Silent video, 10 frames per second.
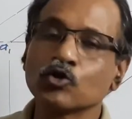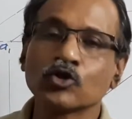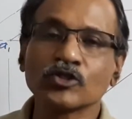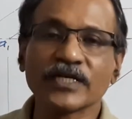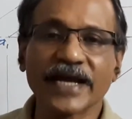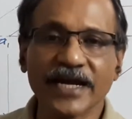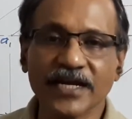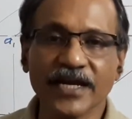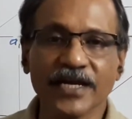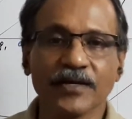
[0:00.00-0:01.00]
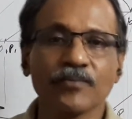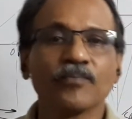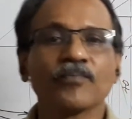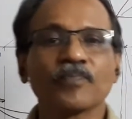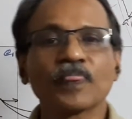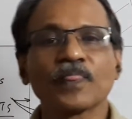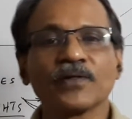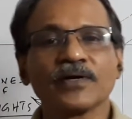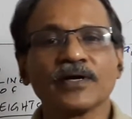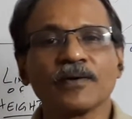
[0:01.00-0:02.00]
2019
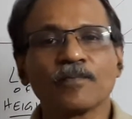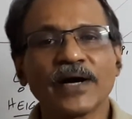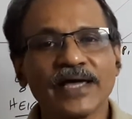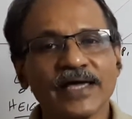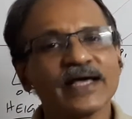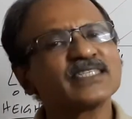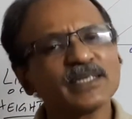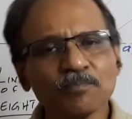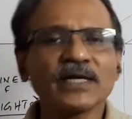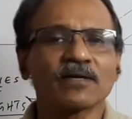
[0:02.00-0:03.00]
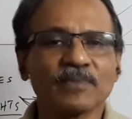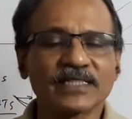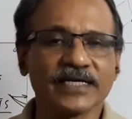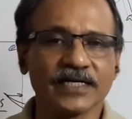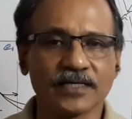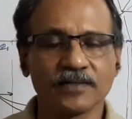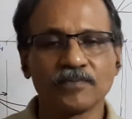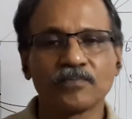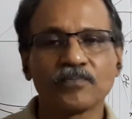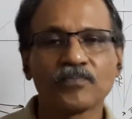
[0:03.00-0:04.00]
by a simpler method.
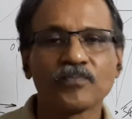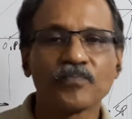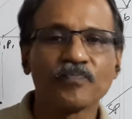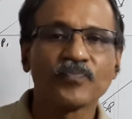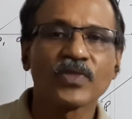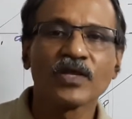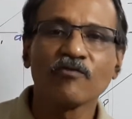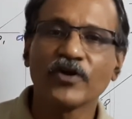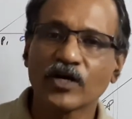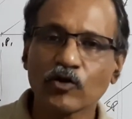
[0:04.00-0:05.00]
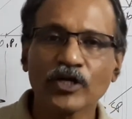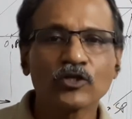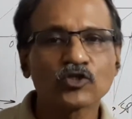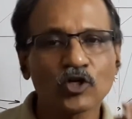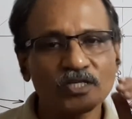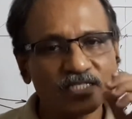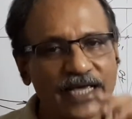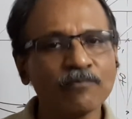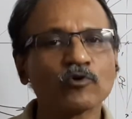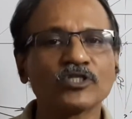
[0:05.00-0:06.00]
We are going to solve the
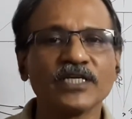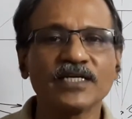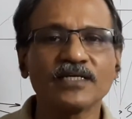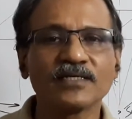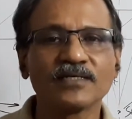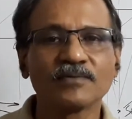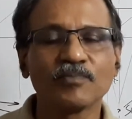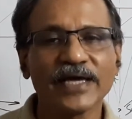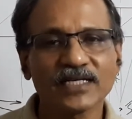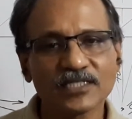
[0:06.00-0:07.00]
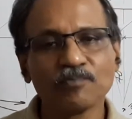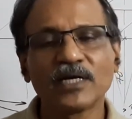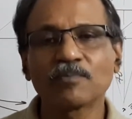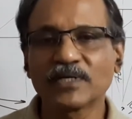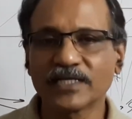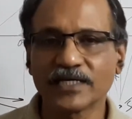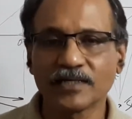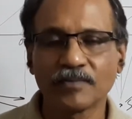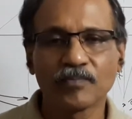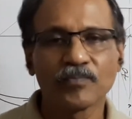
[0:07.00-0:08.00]
same question by a simpler method.
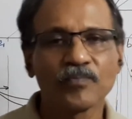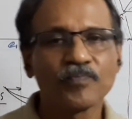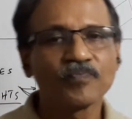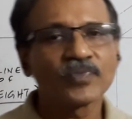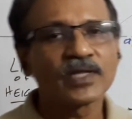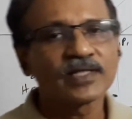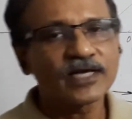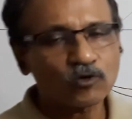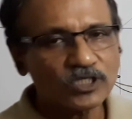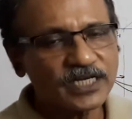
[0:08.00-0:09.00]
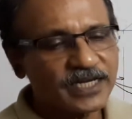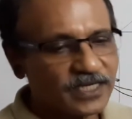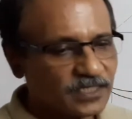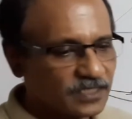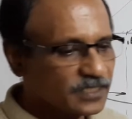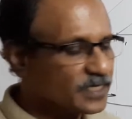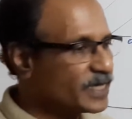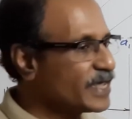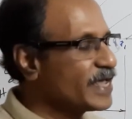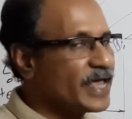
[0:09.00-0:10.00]
The question is,
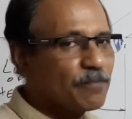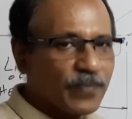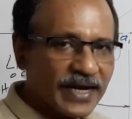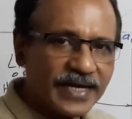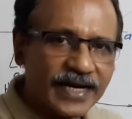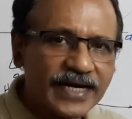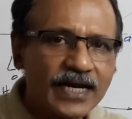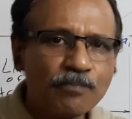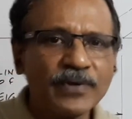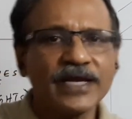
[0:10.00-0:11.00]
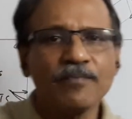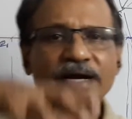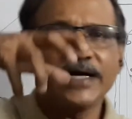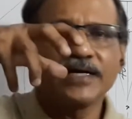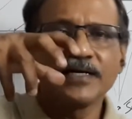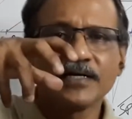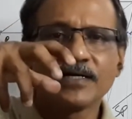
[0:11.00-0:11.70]
a pentagonal pyramid